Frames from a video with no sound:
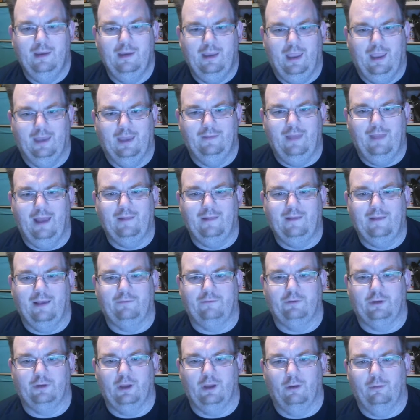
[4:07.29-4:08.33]
and that's
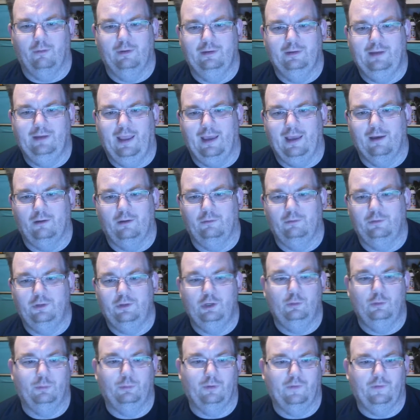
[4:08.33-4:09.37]
after going down
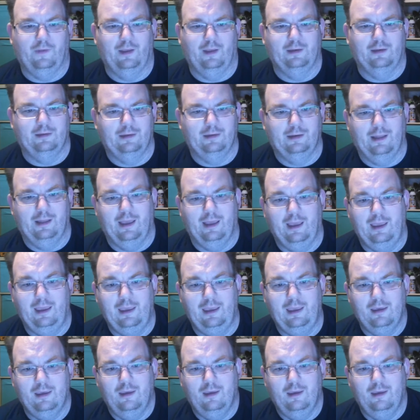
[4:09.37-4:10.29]
2% today.